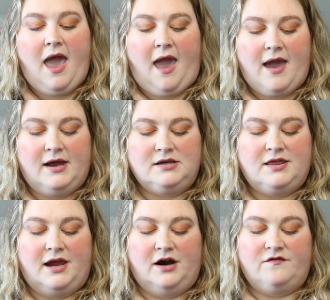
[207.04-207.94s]

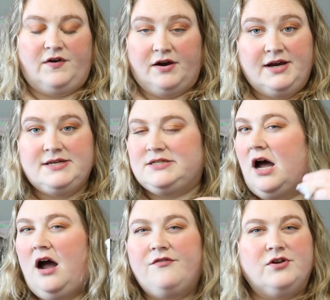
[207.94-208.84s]
and they are very
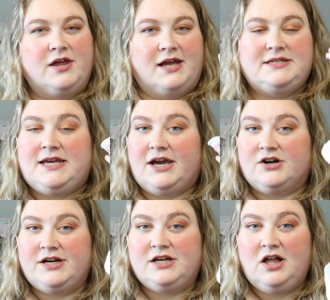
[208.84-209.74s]
soft. They're like a
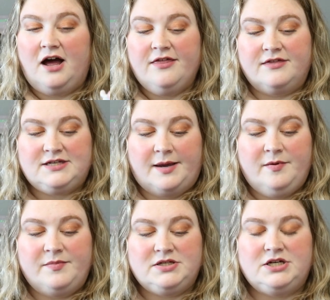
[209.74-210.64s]
terry cloth
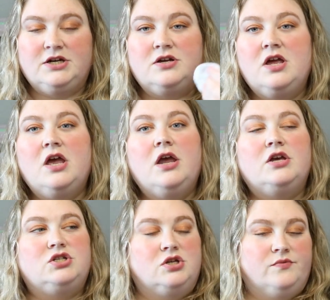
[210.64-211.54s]
type of material.
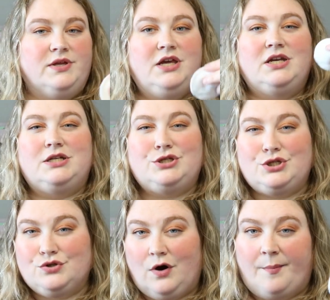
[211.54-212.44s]
So they're really good at
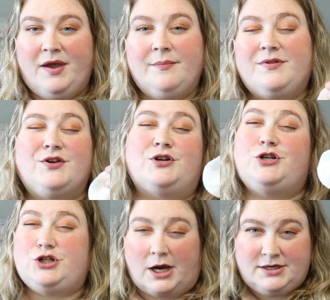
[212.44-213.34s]
scrubbing, but they're
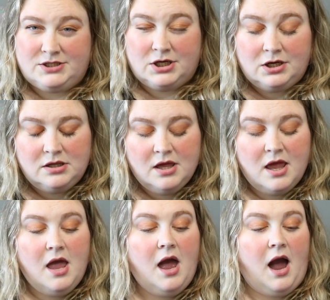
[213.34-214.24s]
gentle.
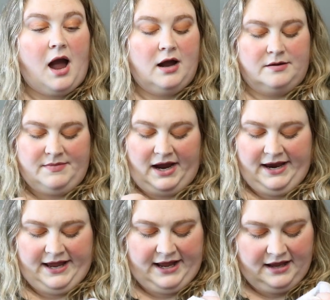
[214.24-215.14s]
Um,
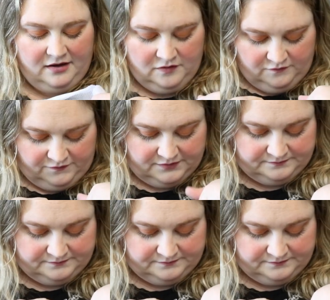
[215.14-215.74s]
I have,